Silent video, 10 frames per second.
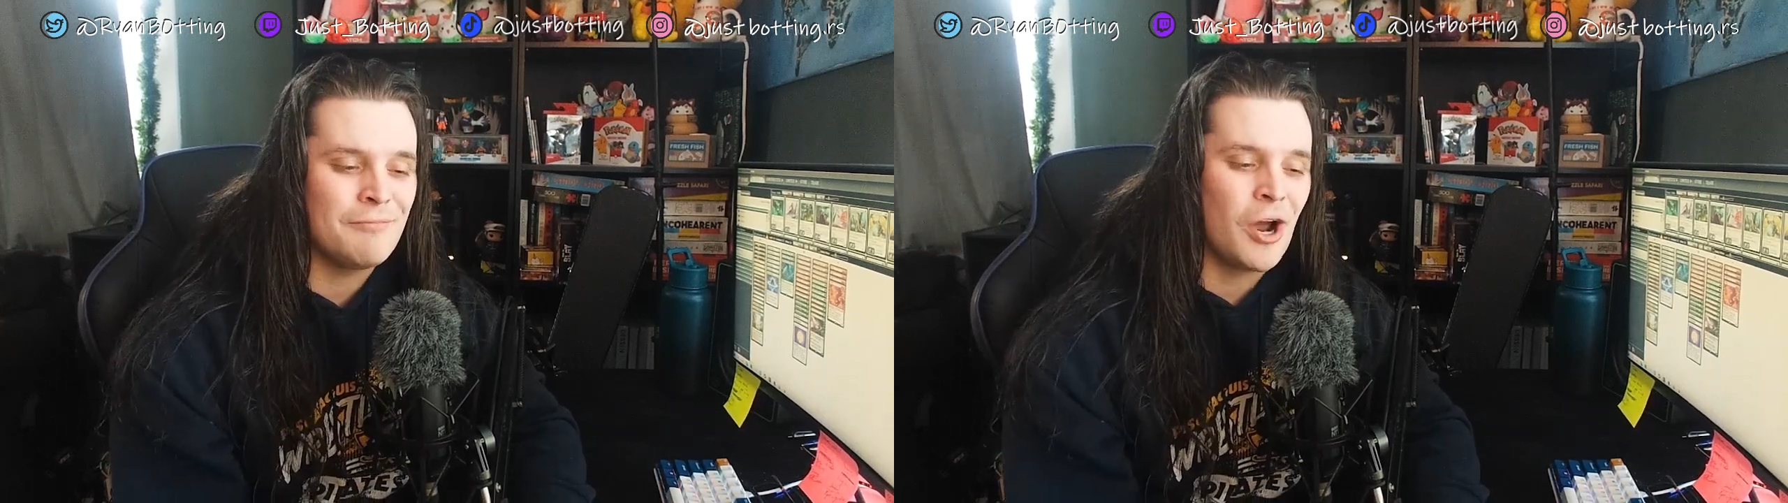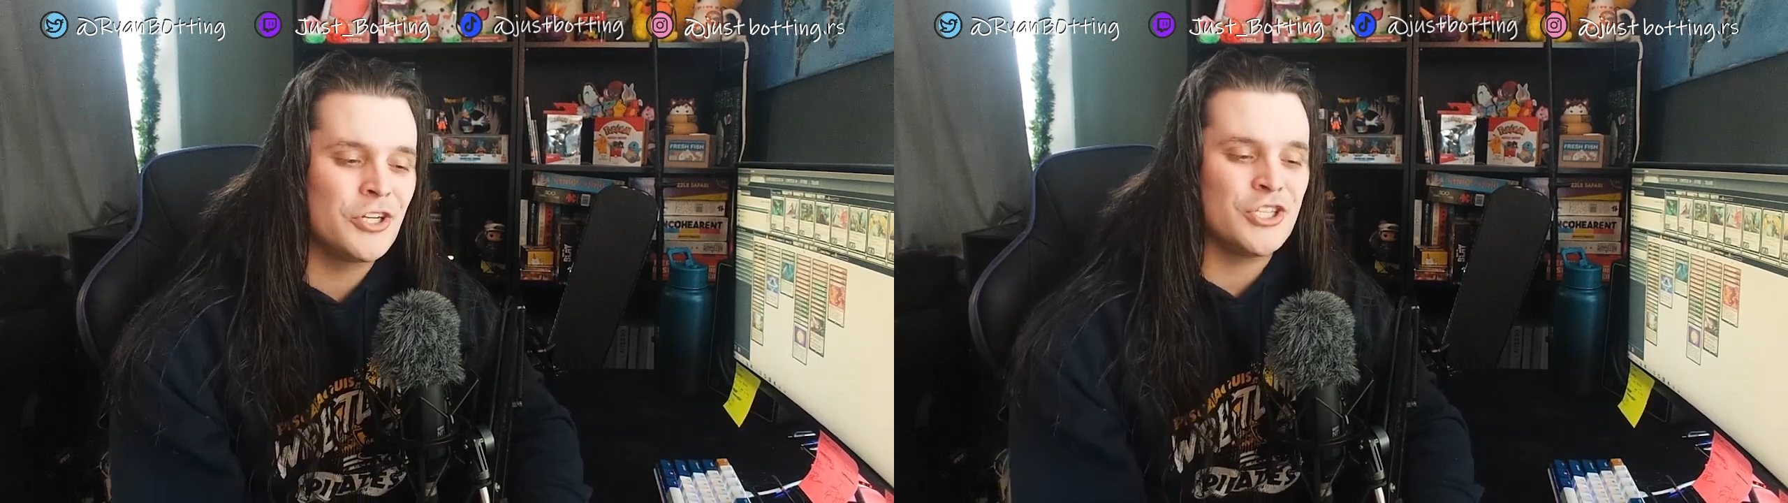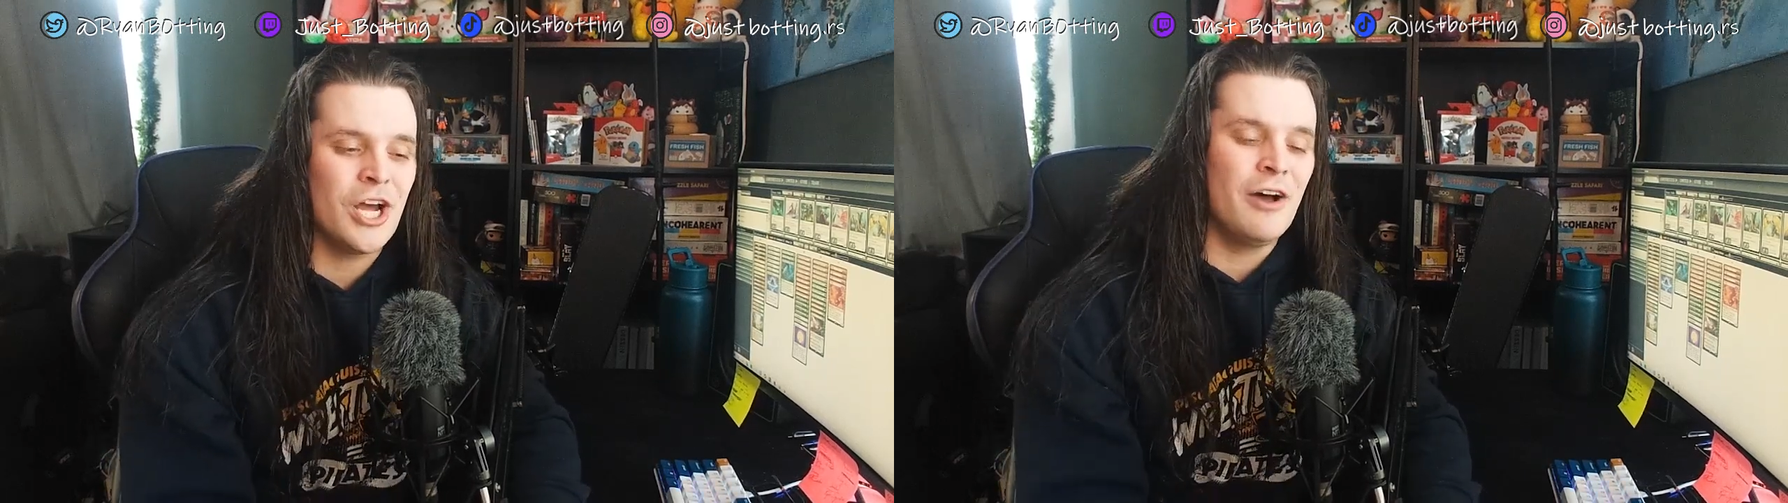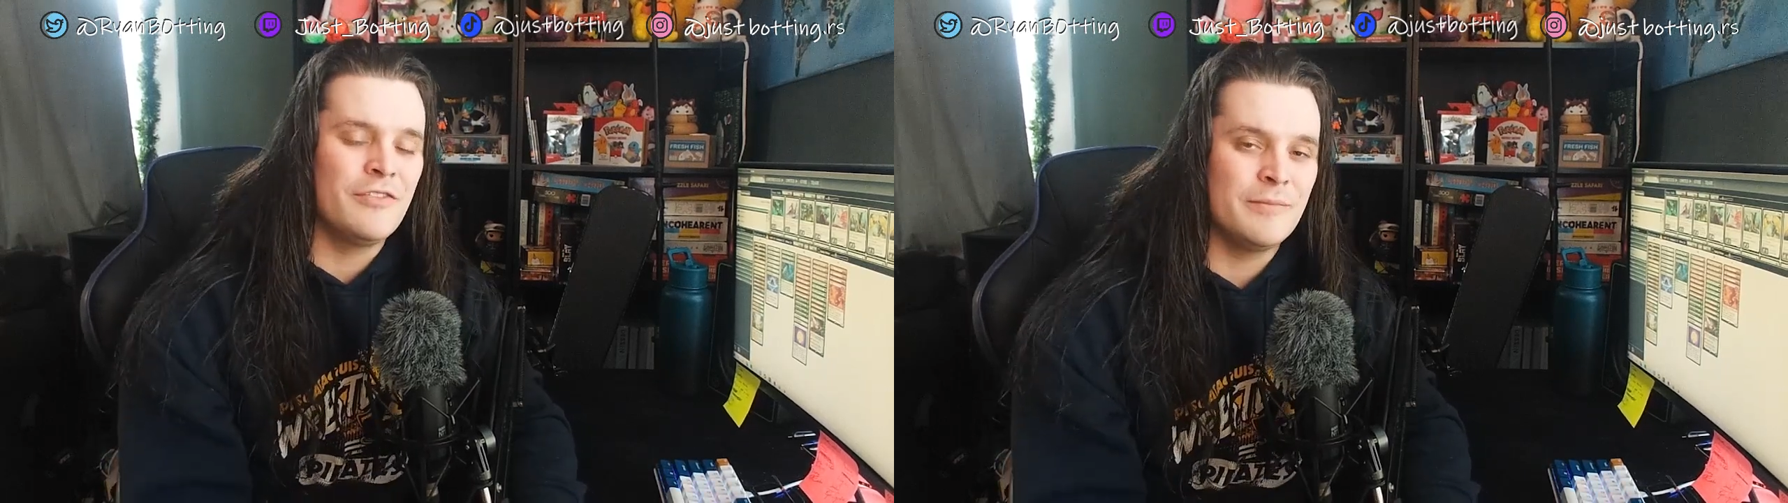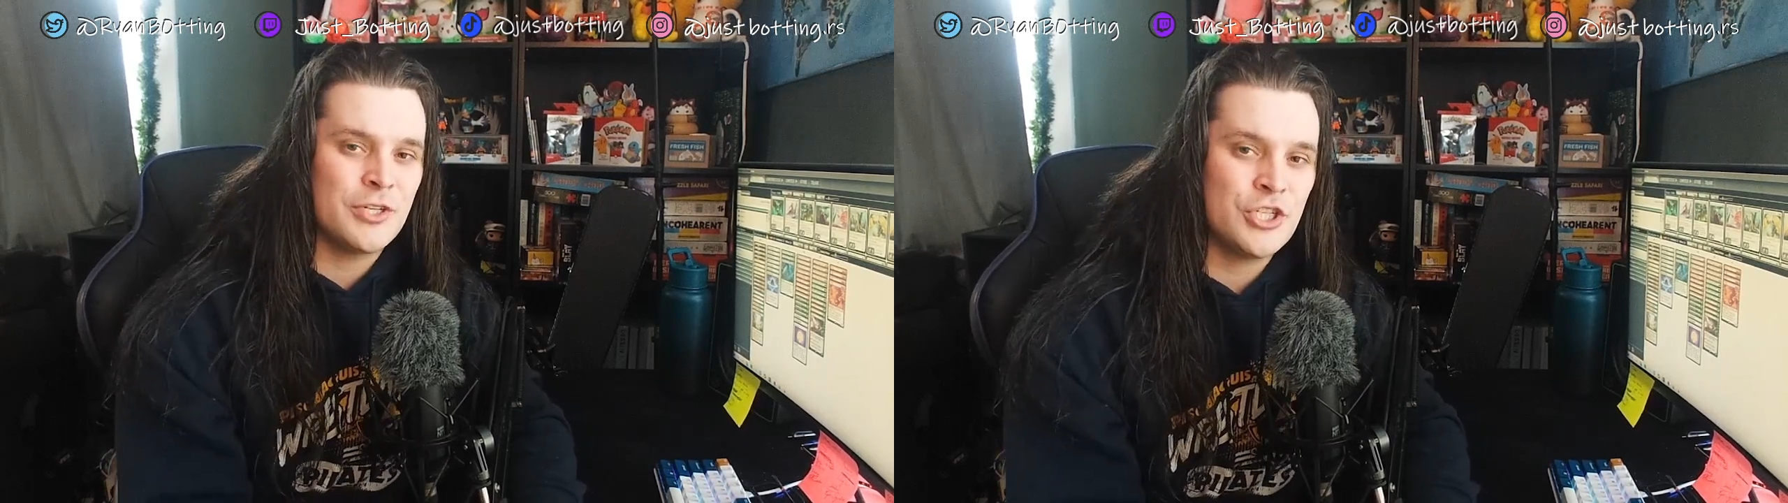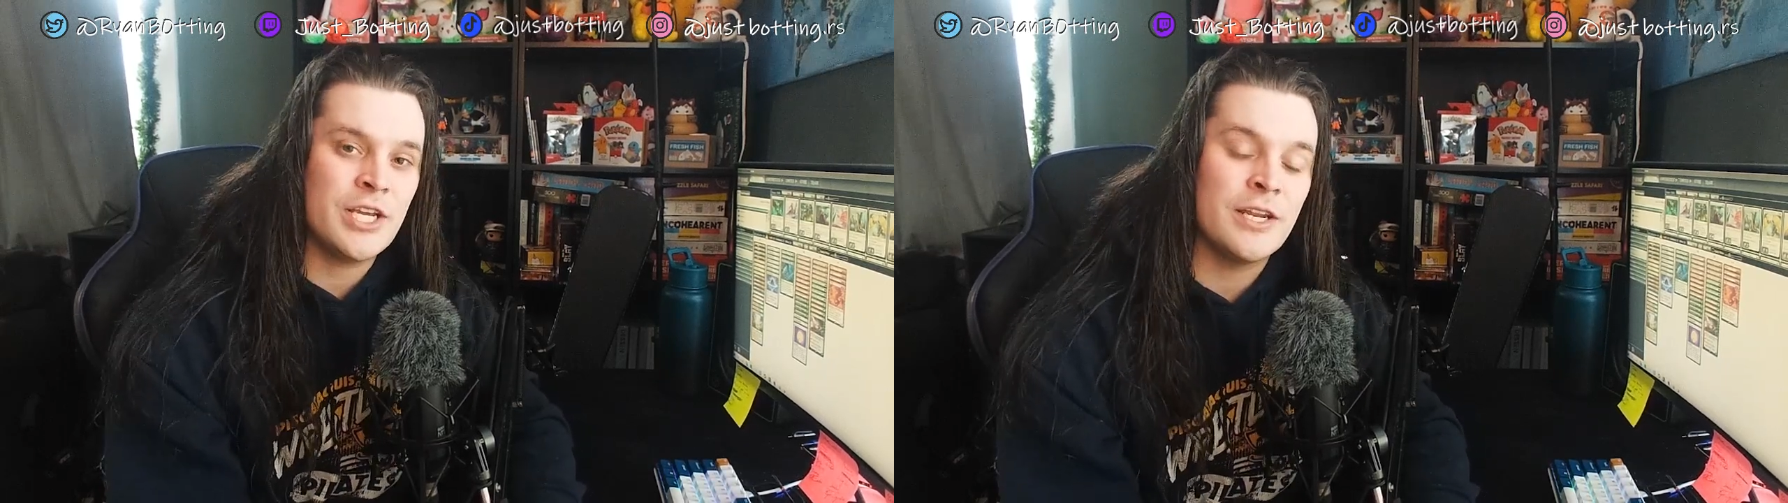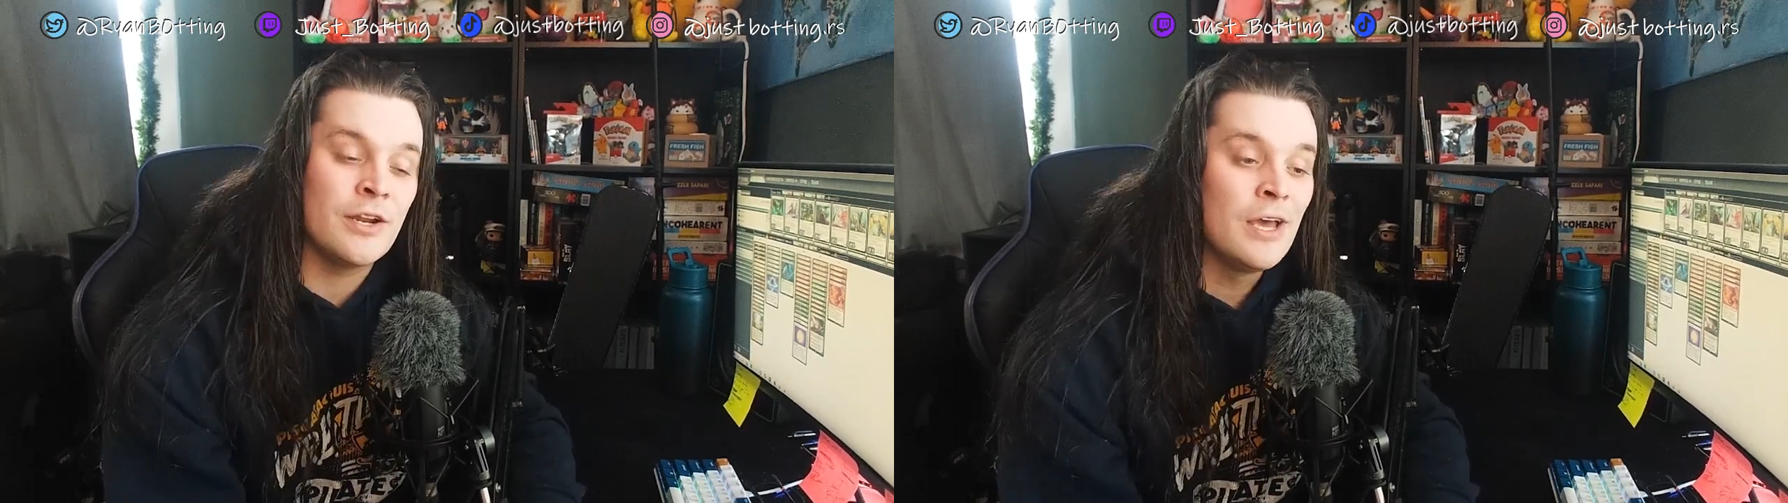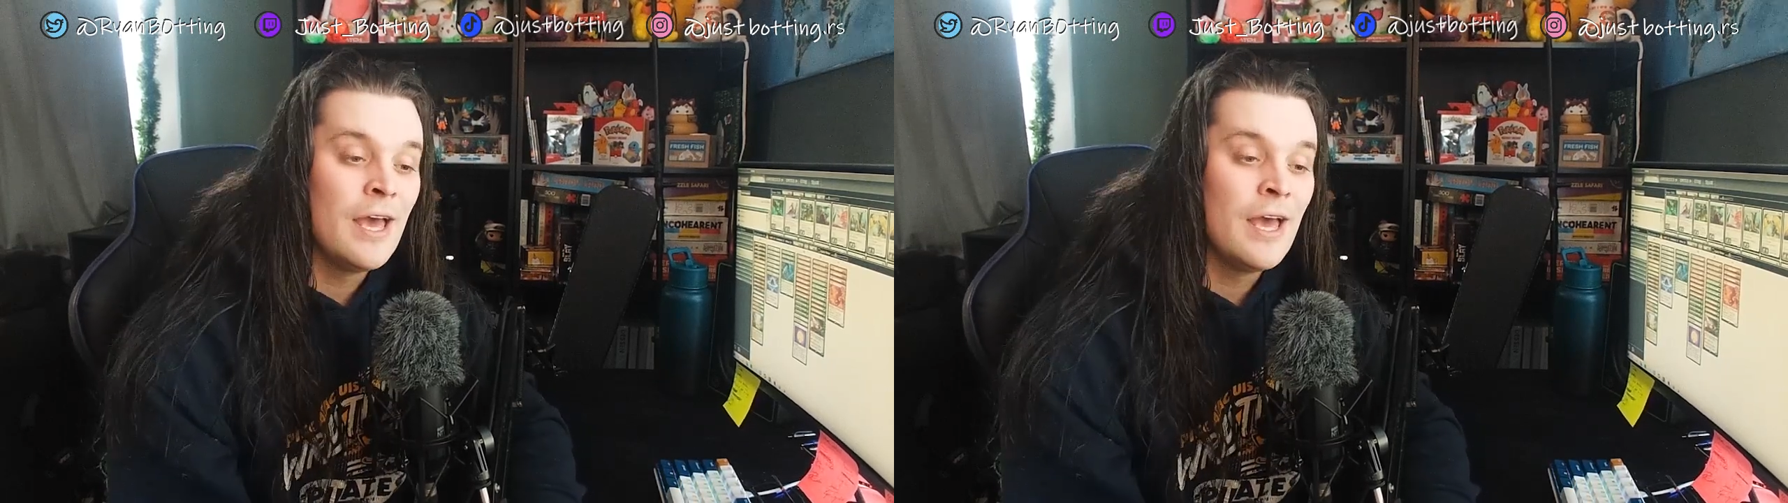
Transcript: March of the Machine.